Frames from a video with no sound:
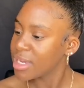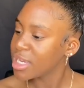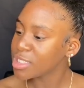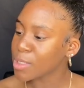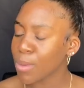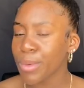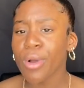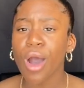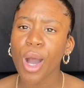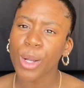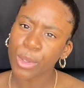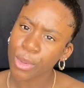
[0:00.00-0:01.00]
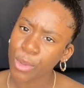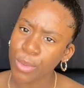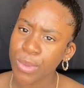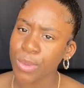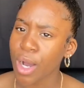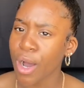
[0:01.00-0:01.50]
So we were all cool. We
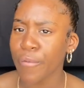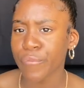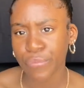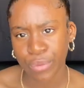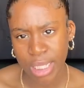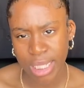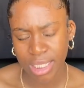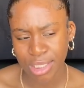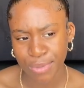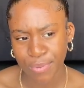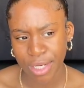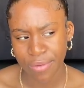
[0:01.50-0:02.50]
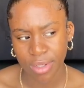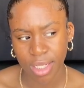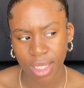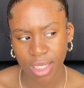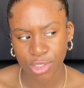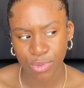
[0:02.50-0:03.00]
were all friends, or whatever the
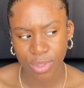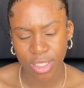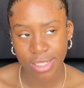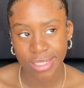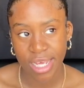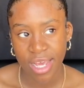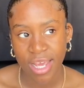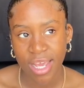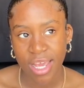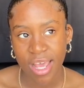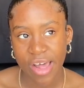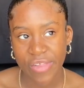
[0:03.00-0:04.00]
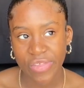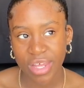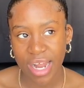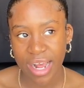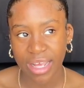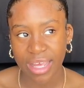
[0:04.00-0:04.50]
case was. And then
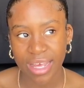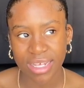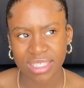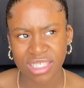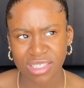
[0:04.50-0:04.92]
I guess,